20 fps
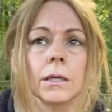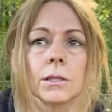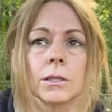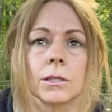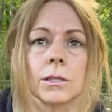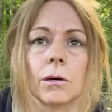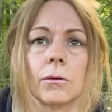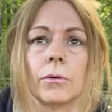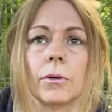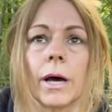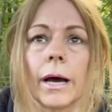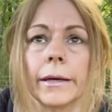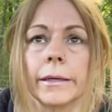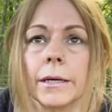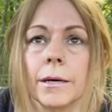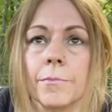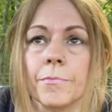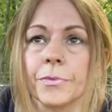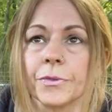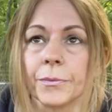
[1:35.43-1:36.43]
So I
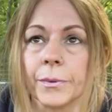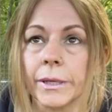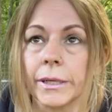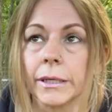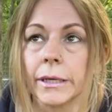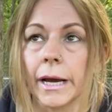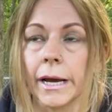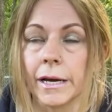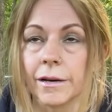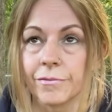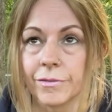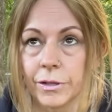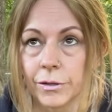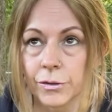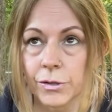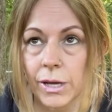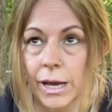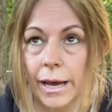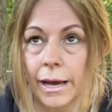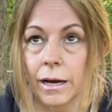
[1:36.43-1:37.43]
am three and a half
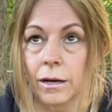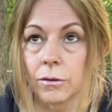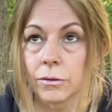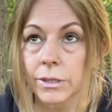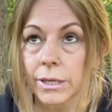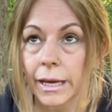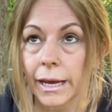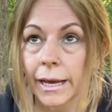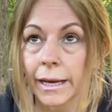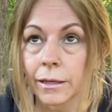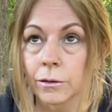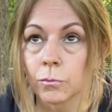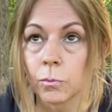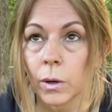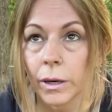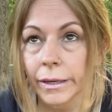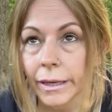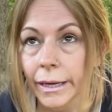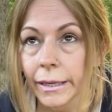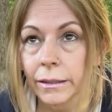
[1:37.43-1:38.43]
years out. And
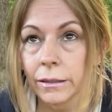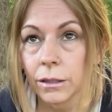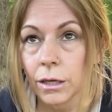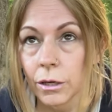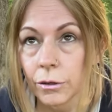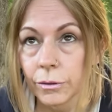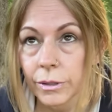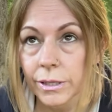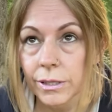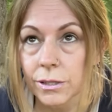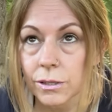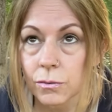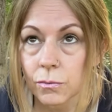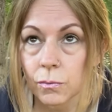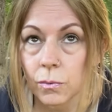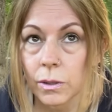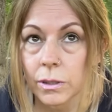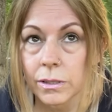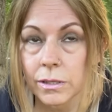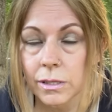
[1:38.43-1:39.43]
what I noticed
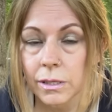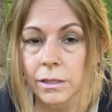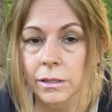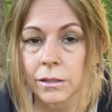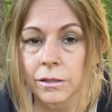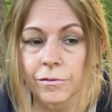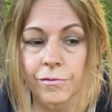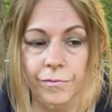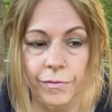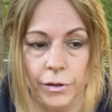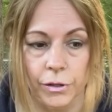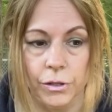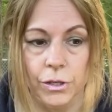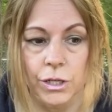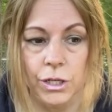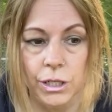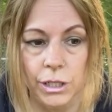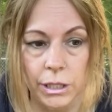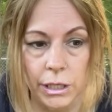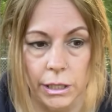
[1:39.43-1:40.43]
was in the
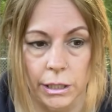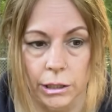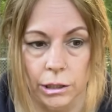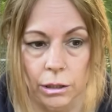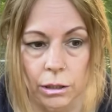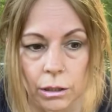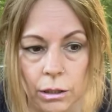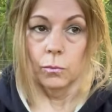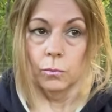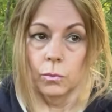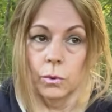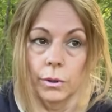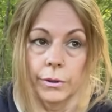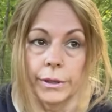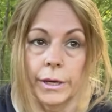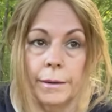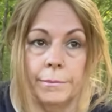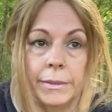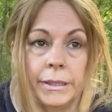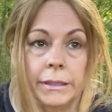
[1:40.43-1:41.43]
first year, well,
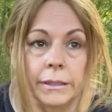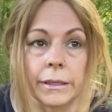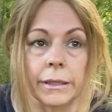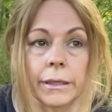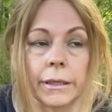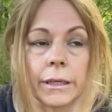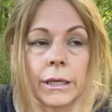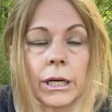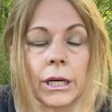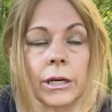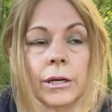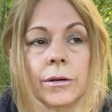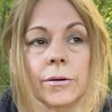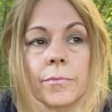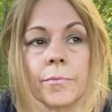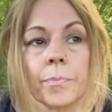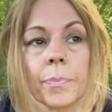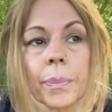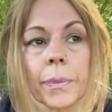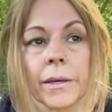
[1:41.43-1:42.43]
I mean, the,
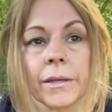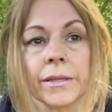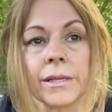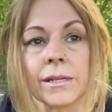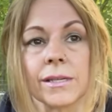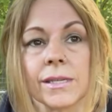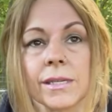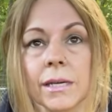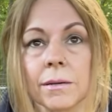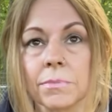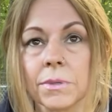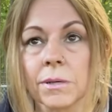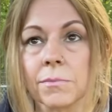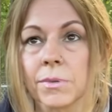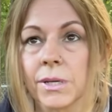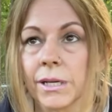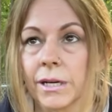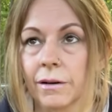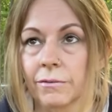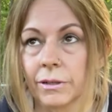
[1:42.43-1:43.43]
the symptoms
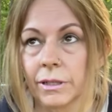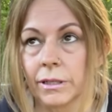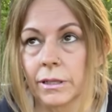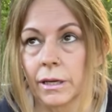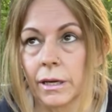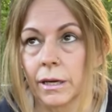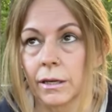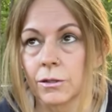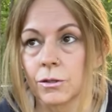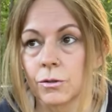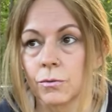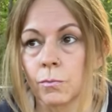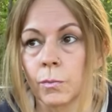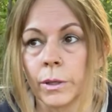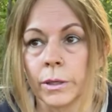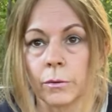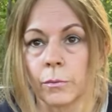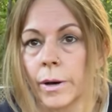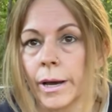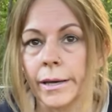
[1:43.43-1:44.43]
and everything
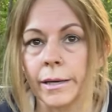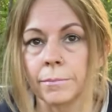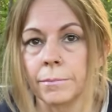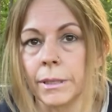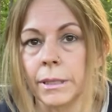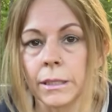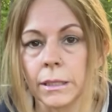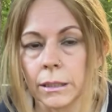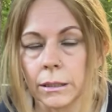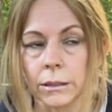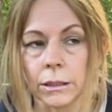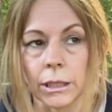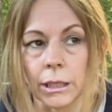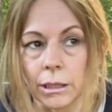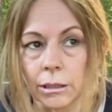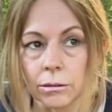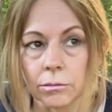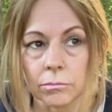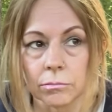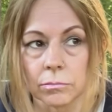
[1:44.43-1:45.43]
went away immediately
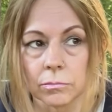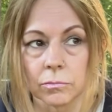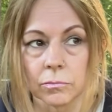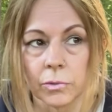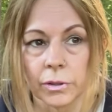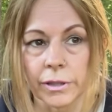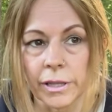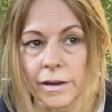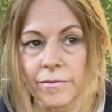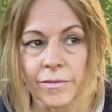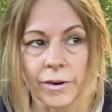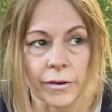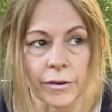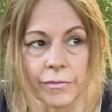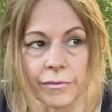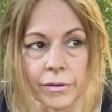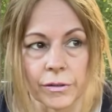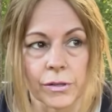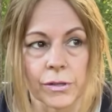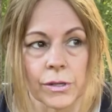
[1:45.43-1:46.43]
with that very
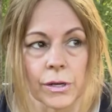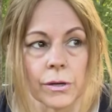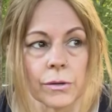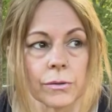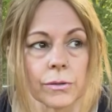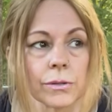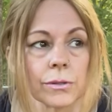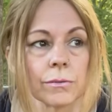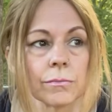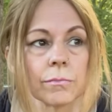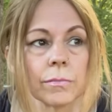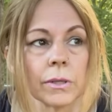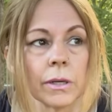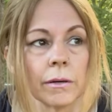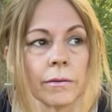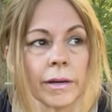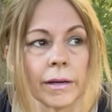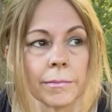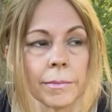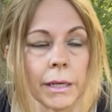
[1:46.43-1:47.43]
first dose of
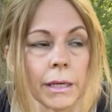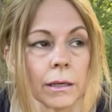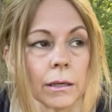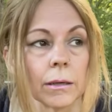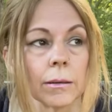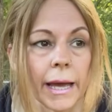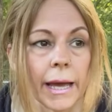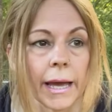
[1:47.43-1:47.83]
Amanita.